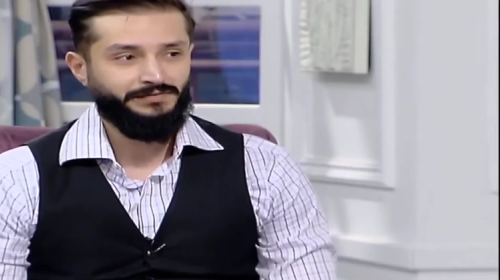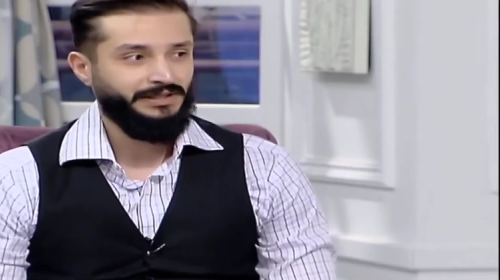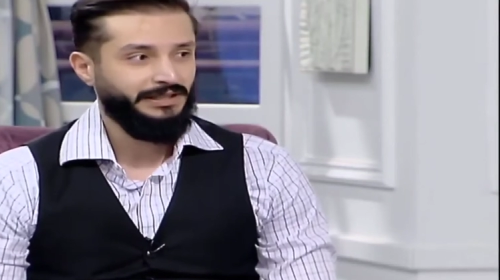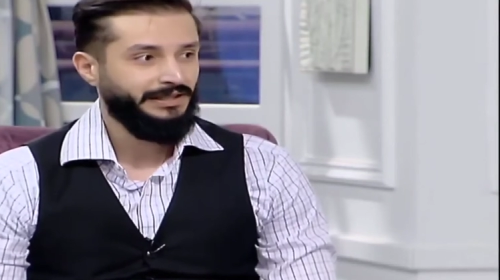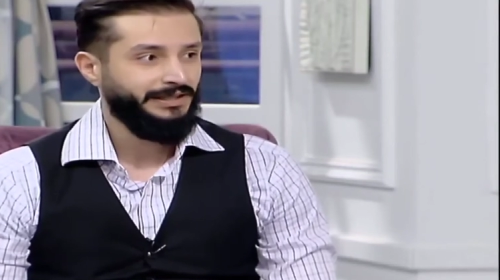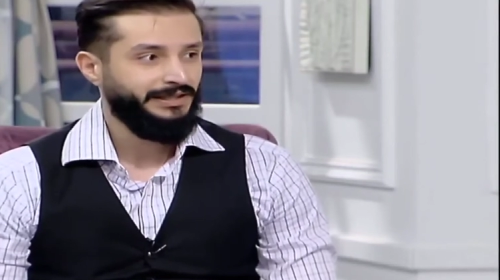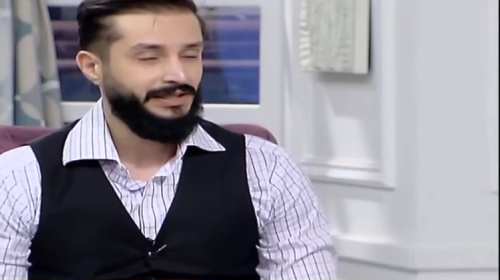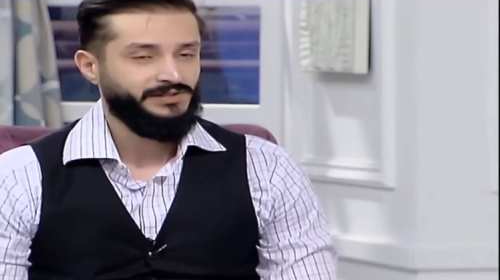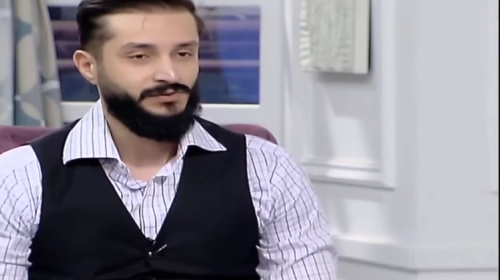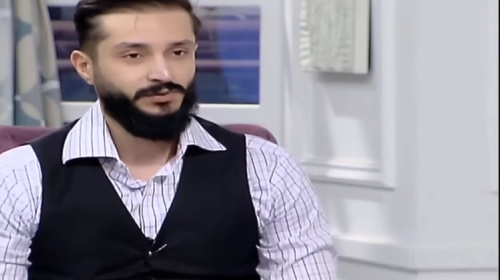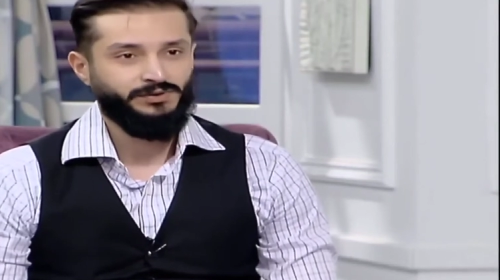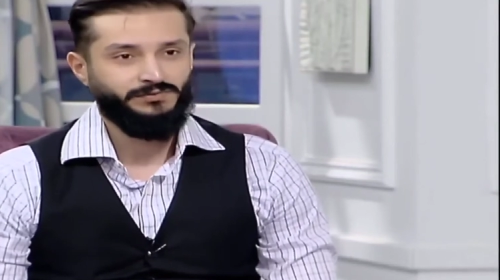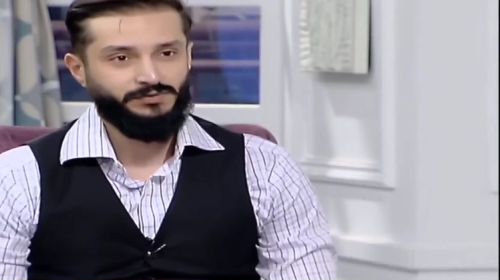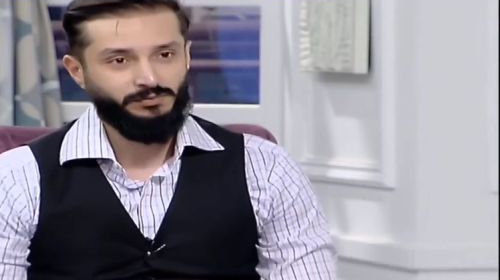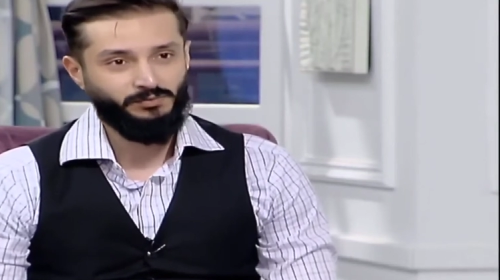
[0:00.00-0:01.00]
Failaka is one
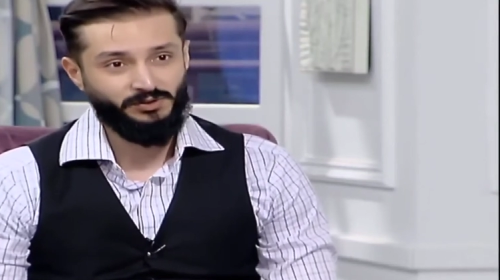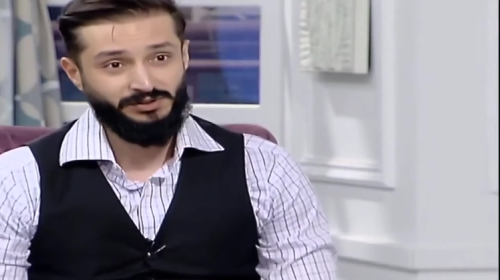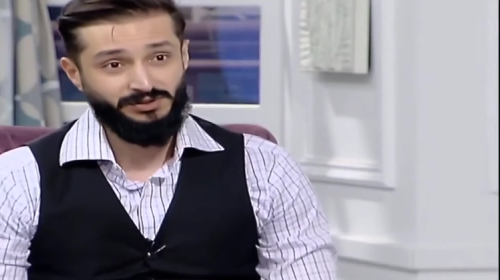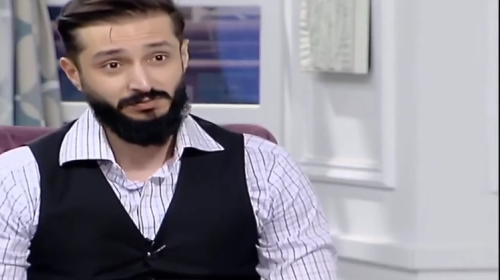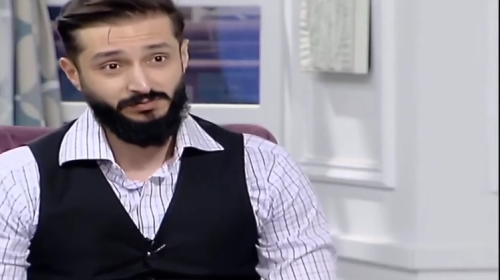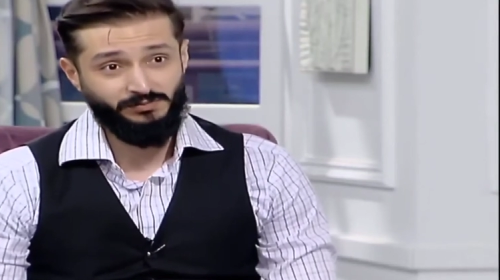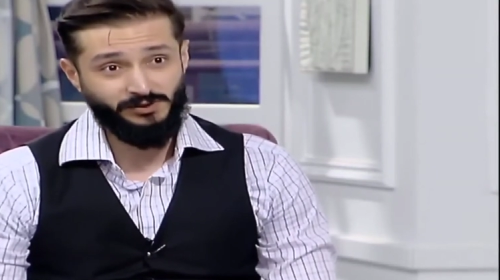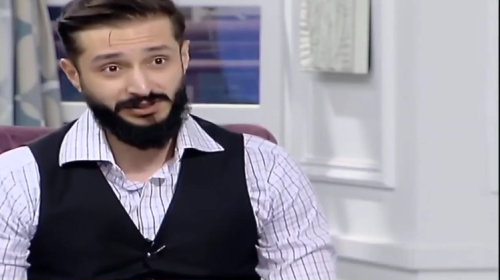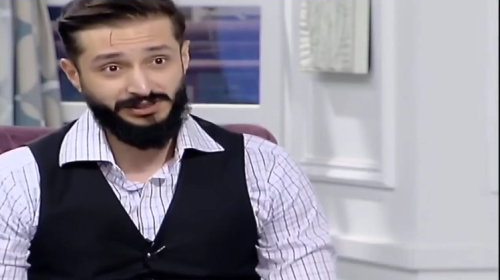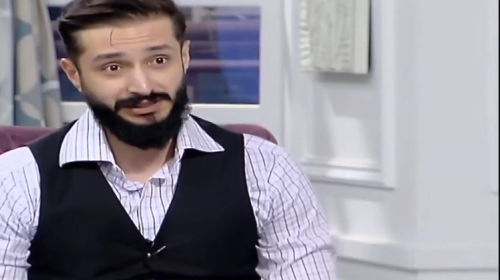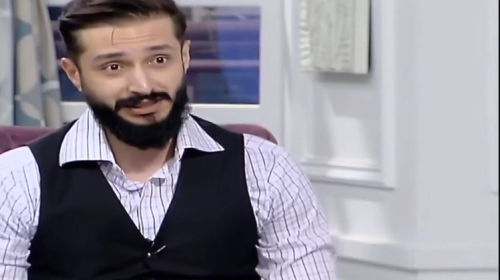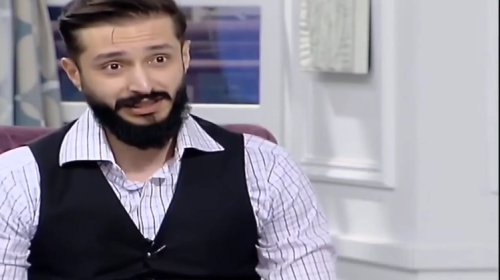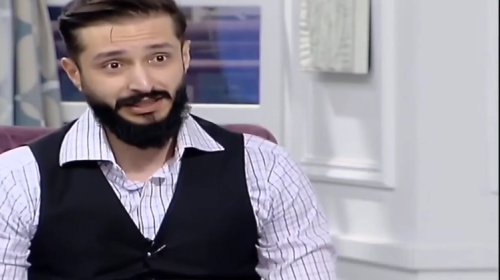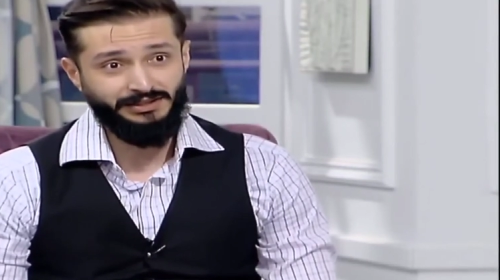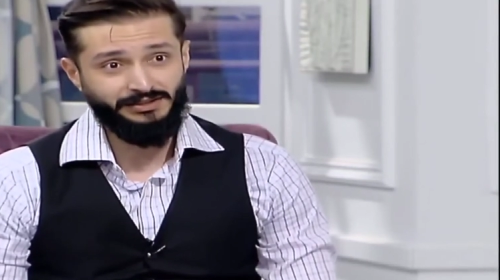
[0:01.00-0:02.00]
of the most important
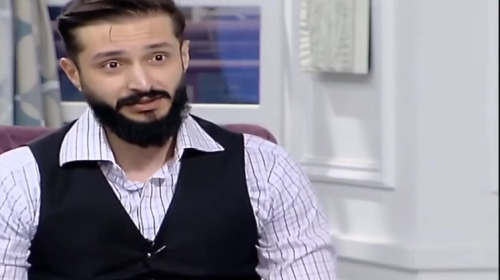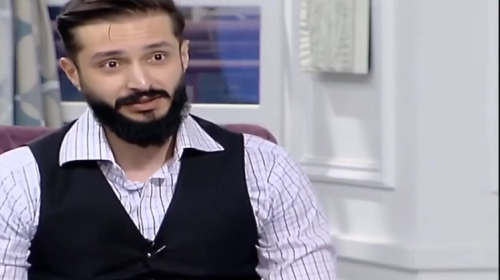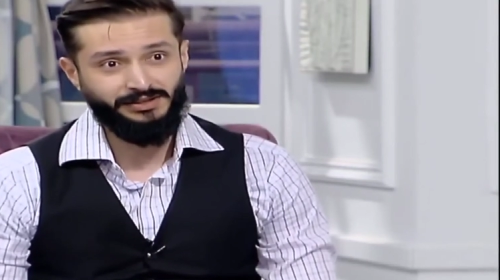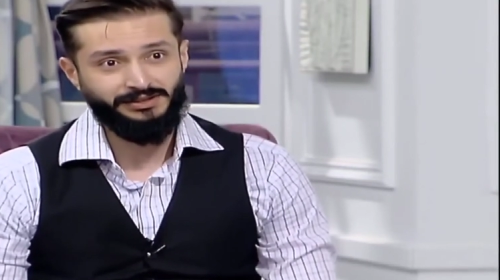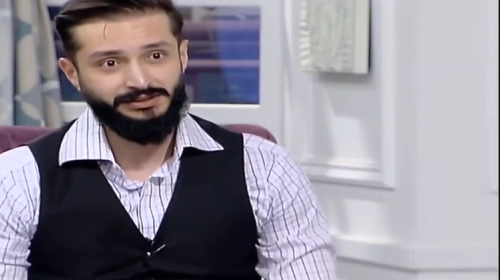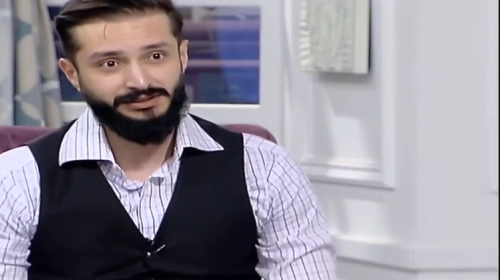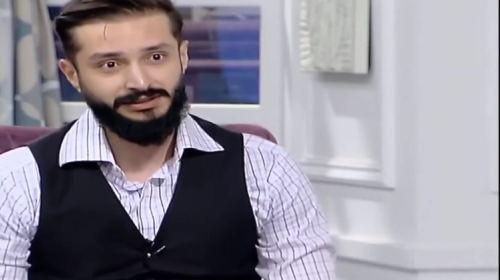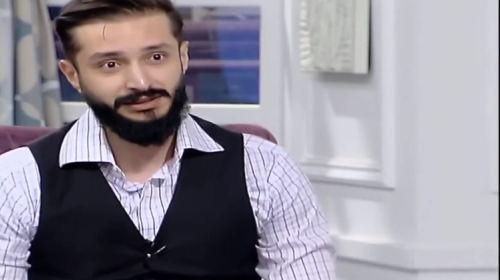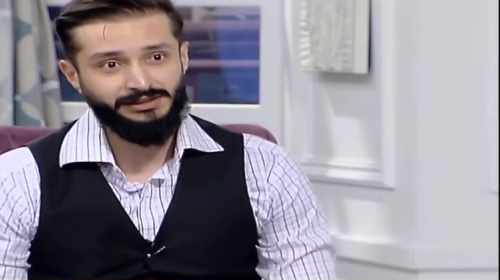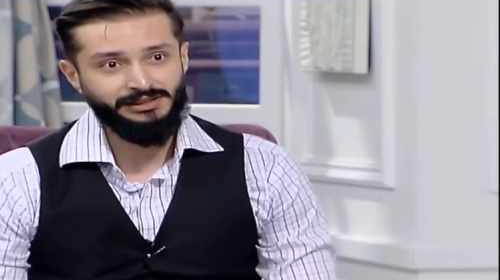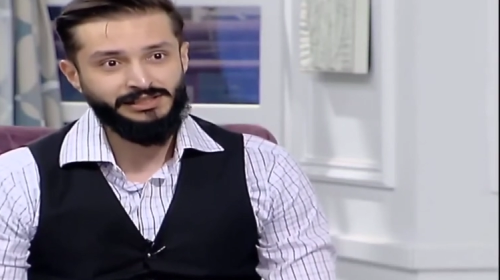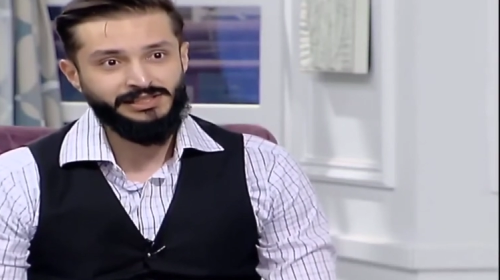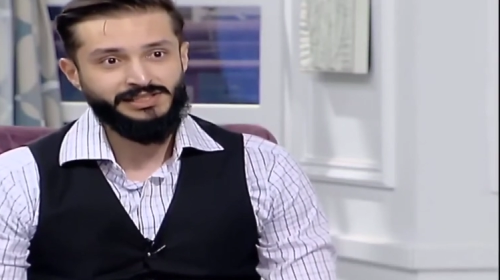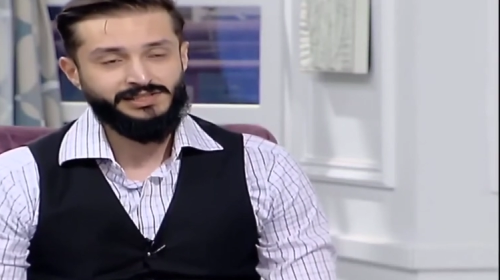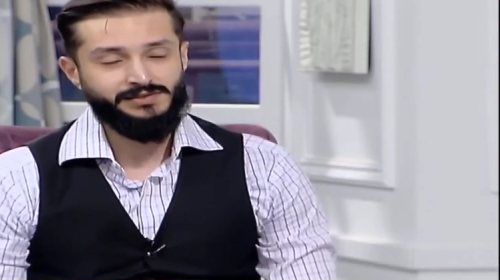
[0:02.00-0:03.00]
islands in the country.
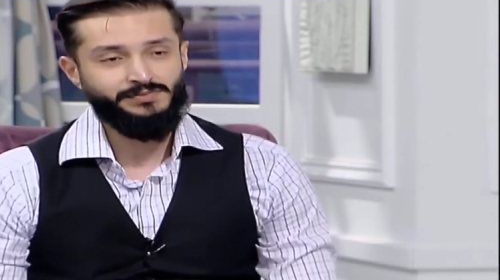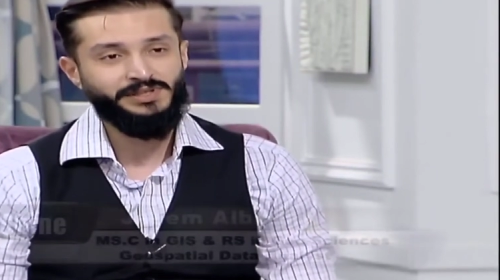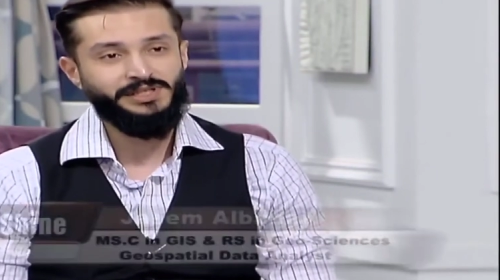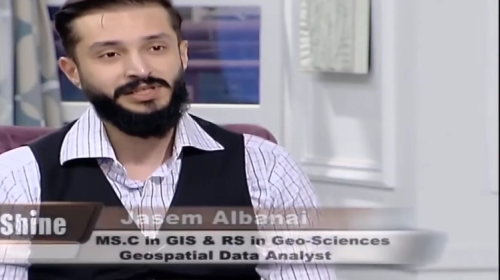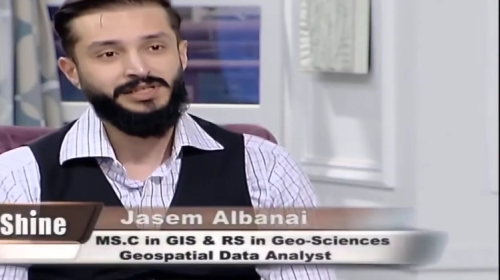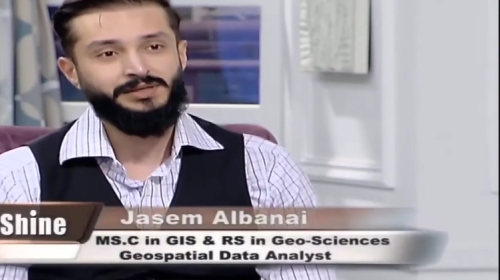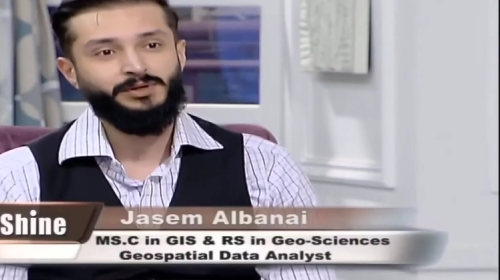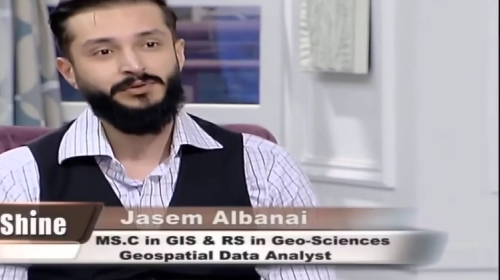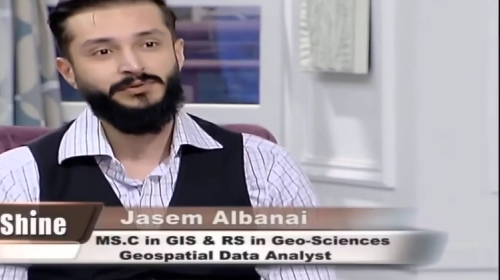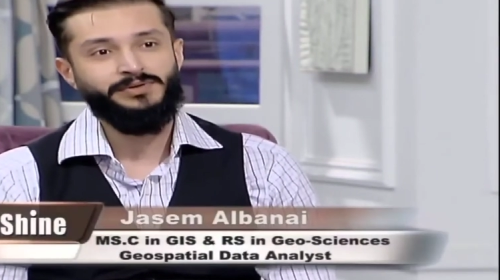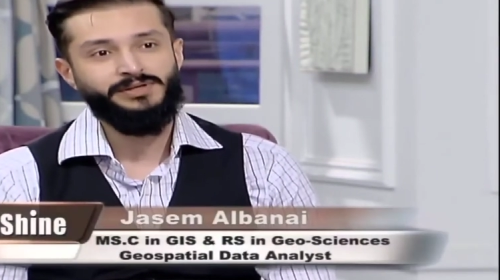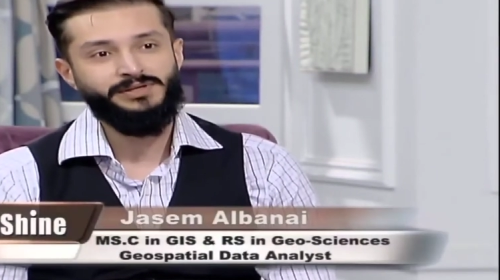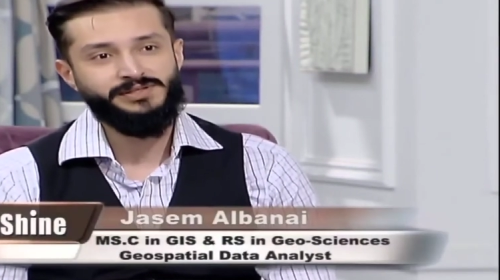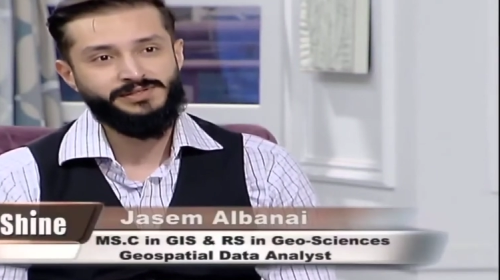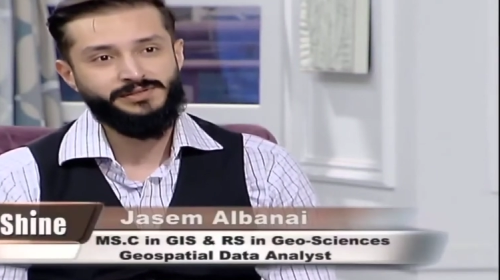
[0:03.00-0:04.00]
Speaking about the
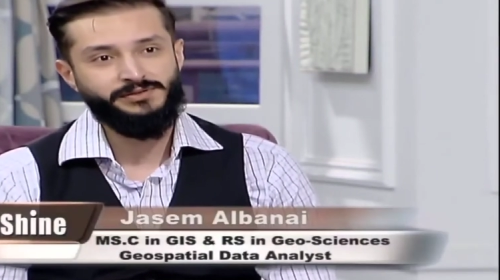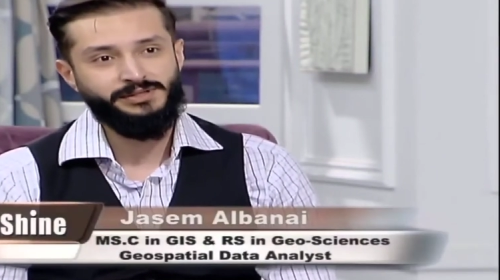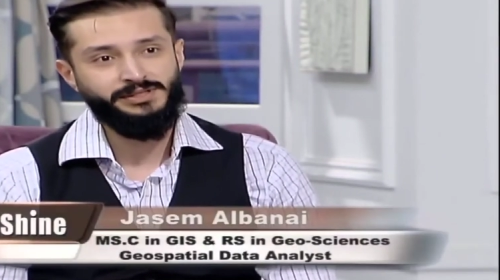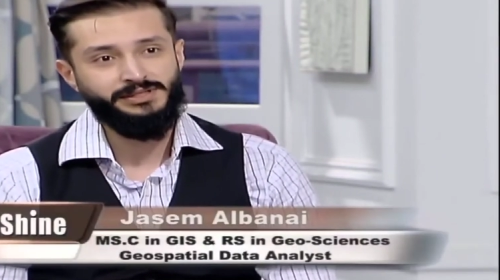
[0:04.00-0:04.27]
history,